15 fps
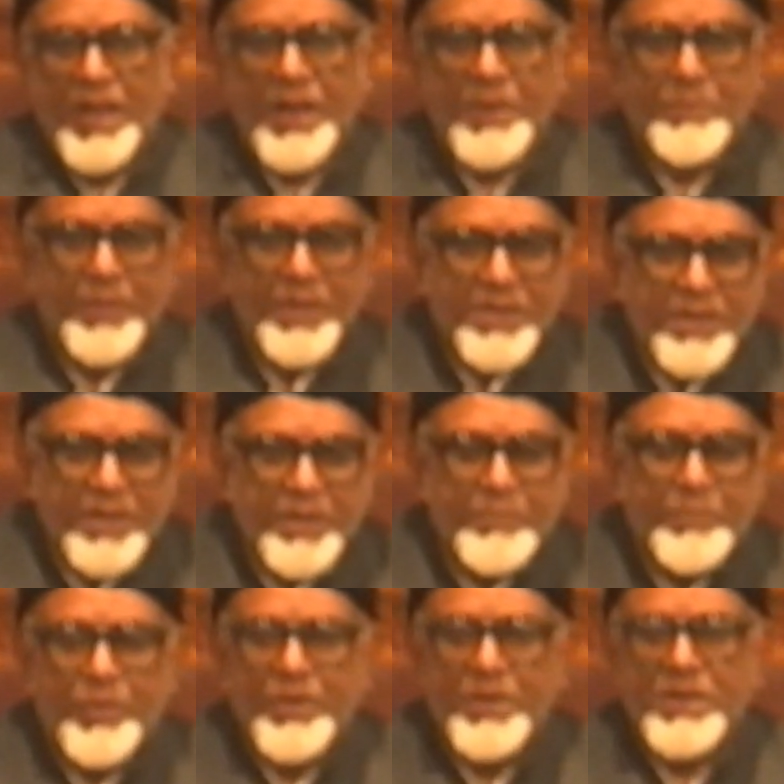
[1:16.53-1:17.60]
and
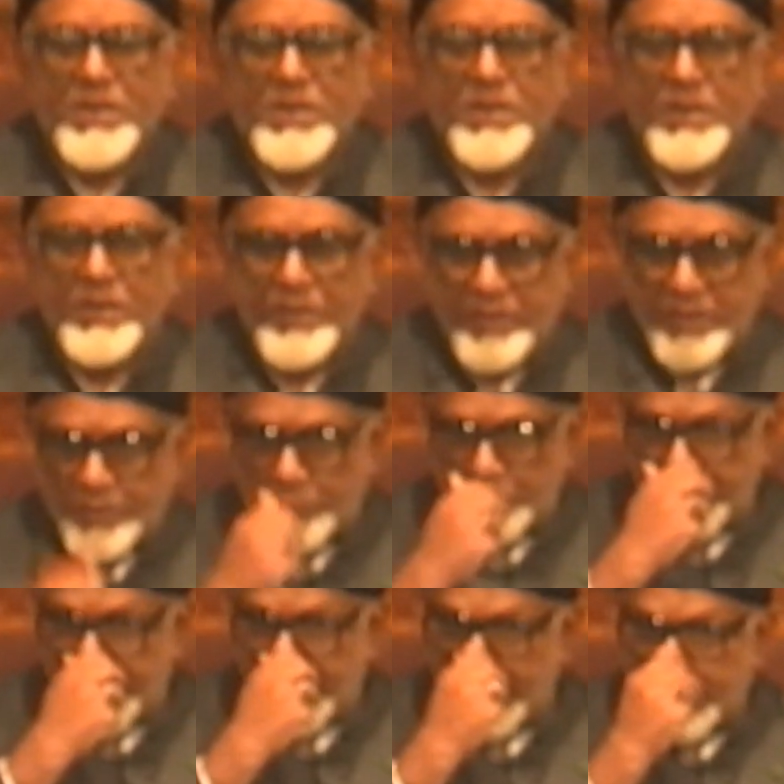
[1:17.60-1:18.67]
puzzling points that we